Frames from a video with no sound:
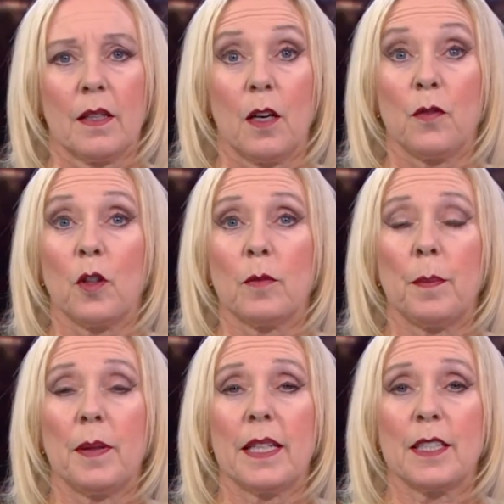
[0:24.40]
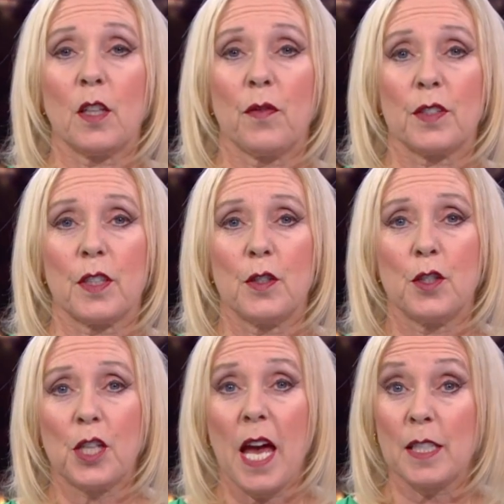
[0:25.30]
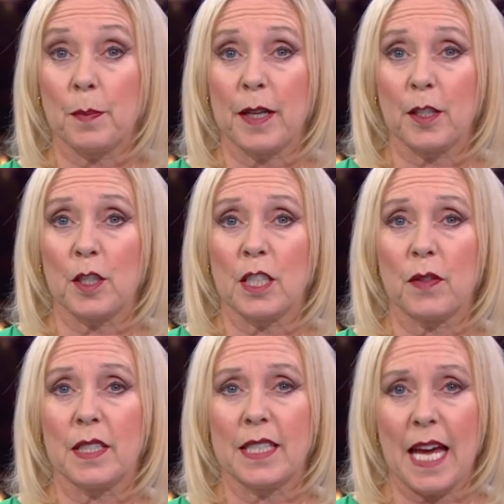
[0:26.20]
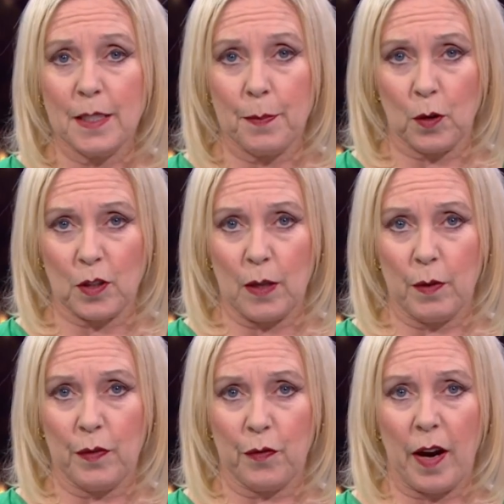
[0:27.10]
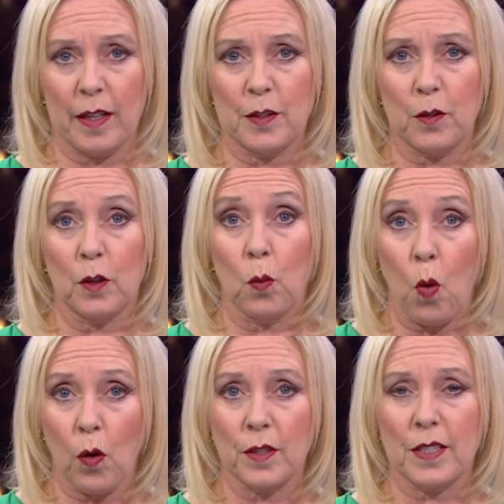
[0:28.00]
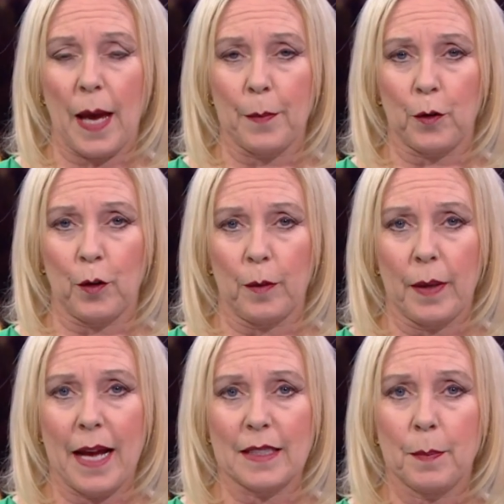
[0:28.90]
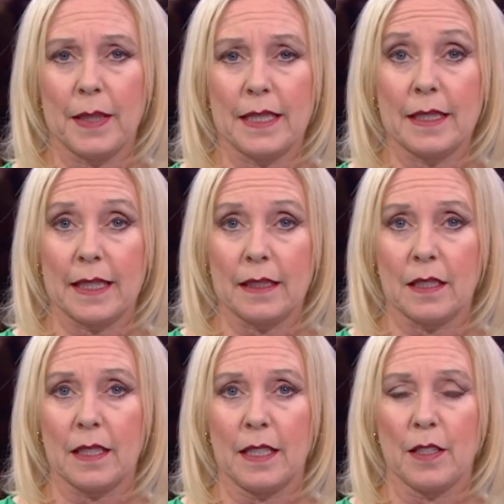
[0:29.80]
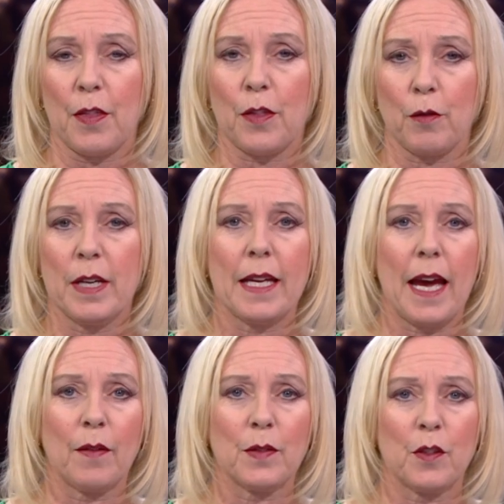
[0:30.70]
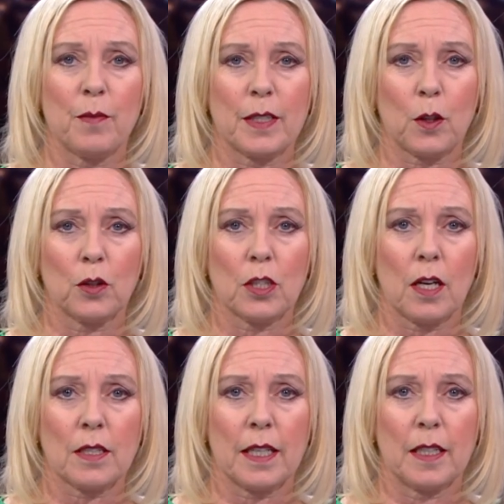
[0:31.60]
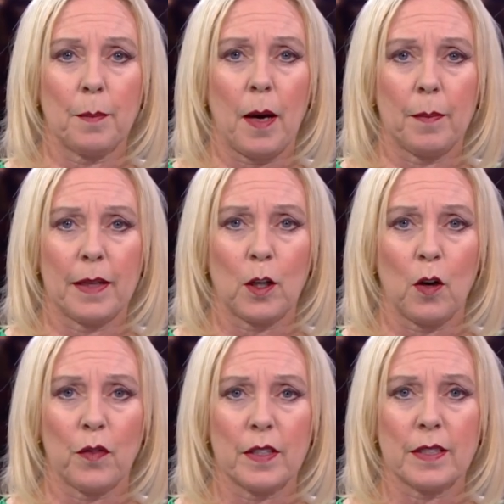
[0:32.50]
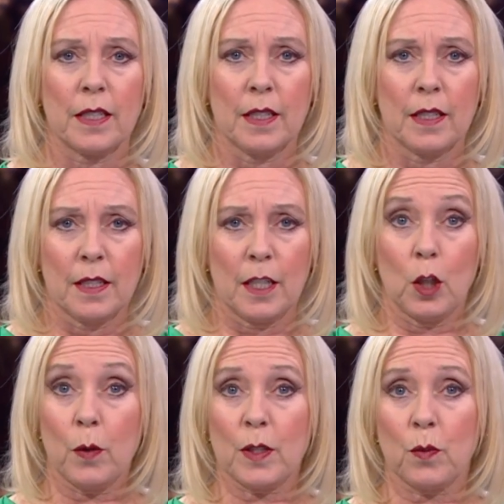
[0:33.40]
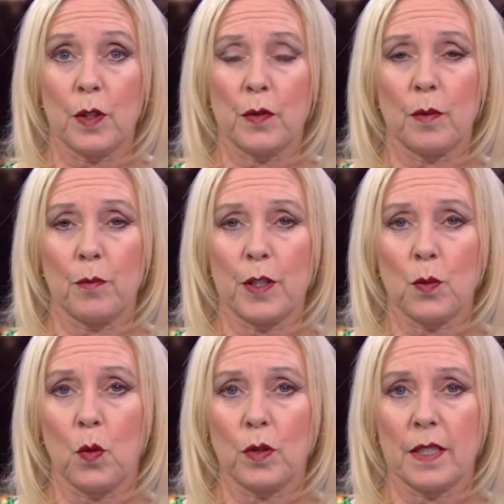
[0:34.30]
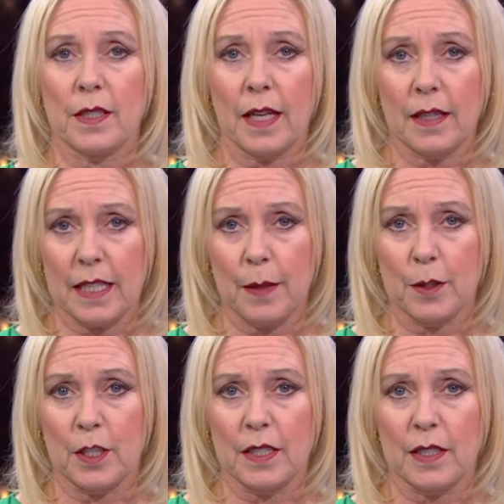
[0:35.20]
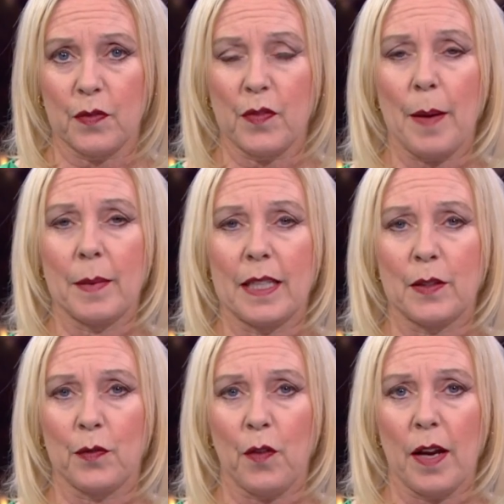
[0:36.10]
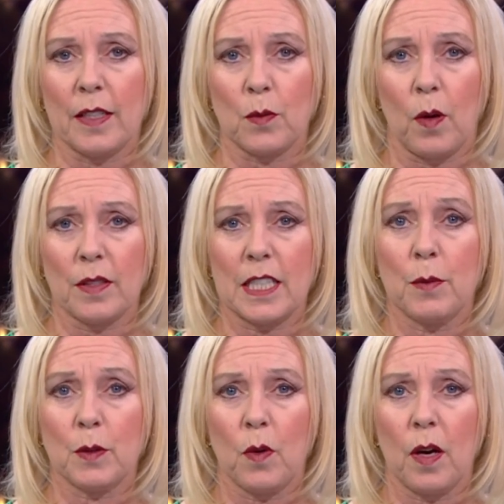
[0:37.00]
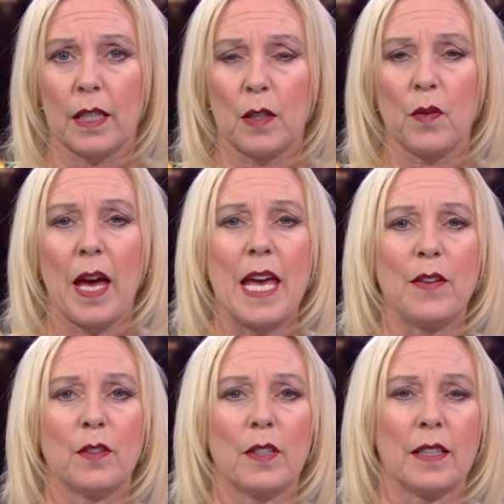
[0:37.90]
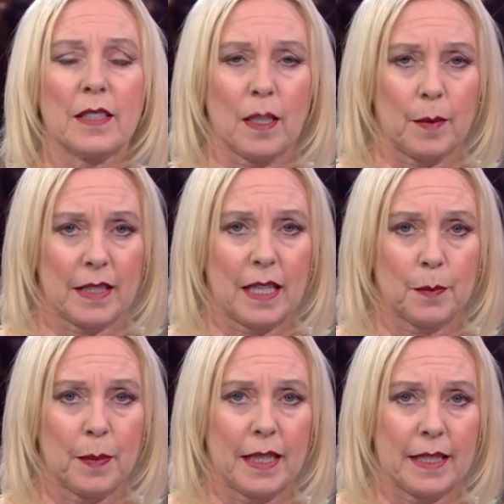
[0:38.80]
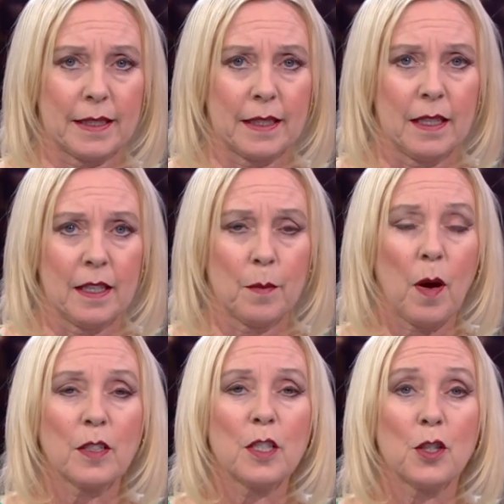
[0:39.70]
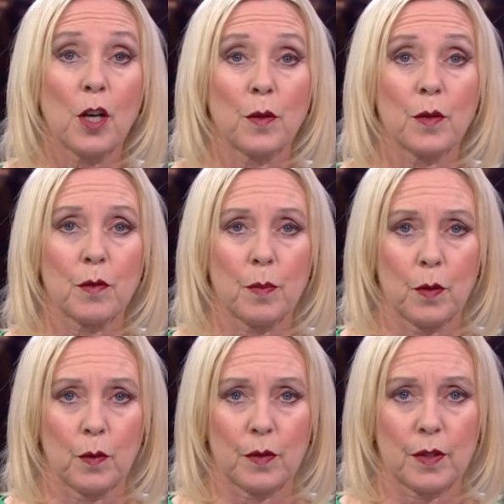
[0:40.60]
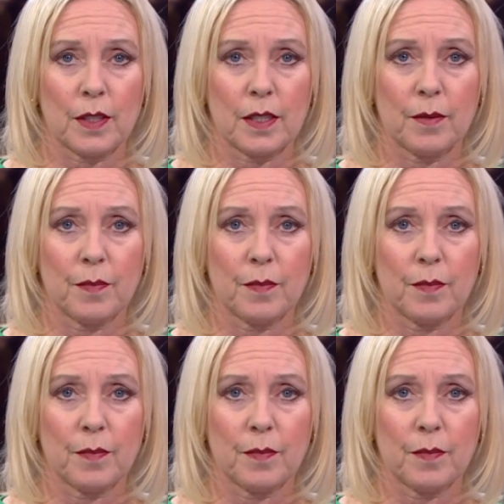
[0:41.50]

A former police officer who shared pictures of a dead body with friends on a WhatsApp group has pleaded guilty to three counts of misconduct in a public office. Lewis Wood from Bridgwater sent the images to family and friends whilst he was working for Avon and Somerset Police. Martin Jones reports.